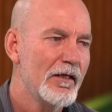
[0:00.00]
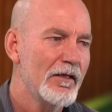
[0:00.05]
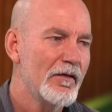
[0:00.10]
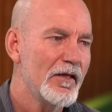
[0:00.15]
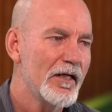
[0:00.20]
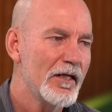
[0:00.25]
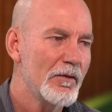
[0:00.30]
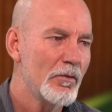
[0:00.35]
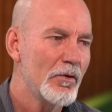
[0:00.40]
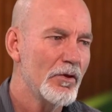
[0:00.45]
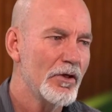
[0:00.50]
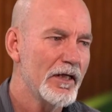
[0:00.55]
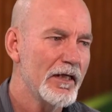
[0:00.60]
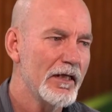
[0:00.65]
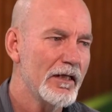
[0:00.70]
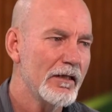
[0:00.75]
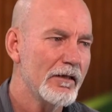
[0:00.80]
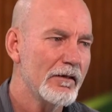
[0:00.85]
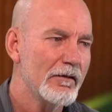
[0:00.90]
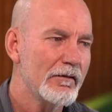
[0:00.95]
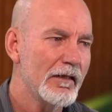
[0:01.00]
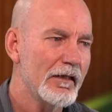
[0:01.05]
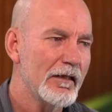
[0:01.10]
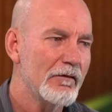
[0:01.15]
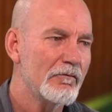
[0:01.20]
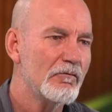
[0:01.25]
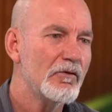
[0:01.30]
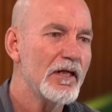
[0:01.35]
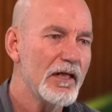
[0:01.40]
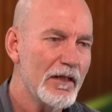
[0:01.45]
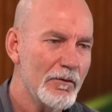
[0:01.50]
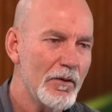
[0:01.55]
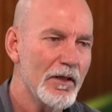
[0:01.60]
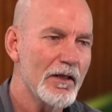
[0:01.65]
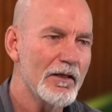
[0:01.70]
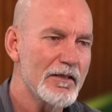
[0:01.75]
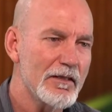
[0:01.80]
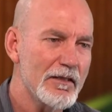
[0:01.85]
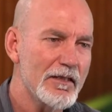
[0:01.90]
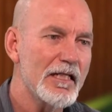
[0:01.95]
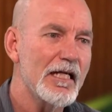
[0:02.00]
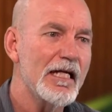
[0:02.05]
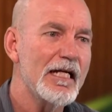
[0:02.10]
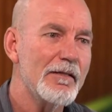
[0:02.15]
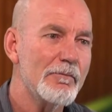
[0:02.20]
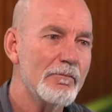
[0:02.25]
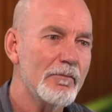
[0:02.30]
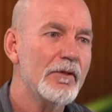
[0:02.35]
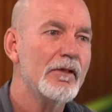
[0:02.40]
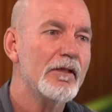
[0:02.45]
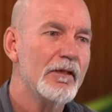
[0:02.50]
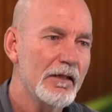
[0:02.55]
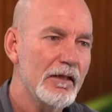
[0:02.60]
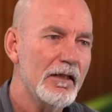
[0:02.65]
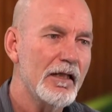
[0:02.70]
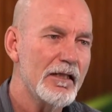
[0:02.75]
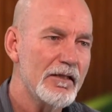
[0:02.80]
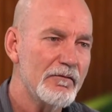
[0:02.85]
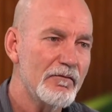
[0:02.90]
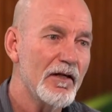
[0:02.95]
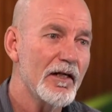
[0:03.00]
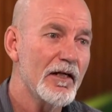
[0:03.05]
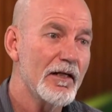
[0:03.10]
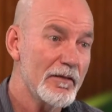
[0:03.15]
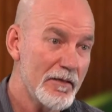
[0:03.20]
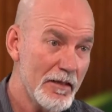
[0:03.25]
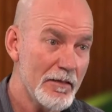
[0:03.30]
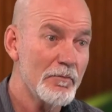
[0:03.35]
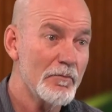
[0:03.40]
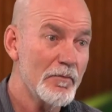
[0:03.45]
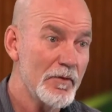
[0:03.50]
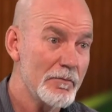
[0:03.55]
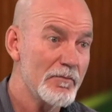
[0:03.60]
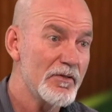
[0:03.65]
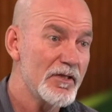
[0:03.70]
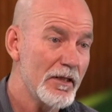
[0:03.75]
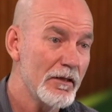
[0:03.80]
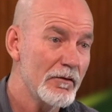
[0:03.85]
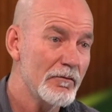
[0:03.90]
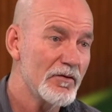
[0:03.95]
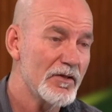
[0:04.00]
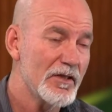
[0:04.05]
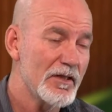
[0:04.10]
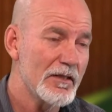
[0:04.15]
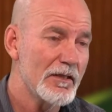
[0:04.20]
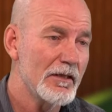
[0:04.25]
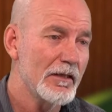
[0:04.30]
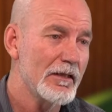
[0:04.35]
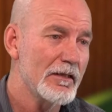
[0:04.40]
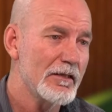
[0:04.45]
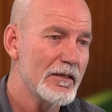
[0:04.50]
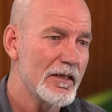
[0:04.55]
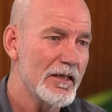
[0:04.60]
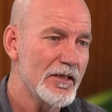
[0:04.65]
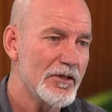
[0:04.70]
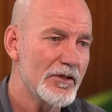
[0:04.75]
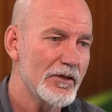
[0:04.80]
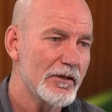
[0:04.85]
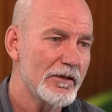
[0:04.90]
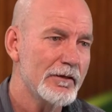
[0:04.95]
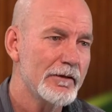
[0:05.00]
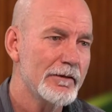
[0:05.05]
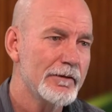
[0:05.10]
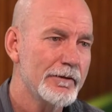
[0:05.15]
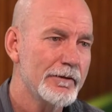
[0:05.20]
they're working really well as a team and developing themselves as teachers.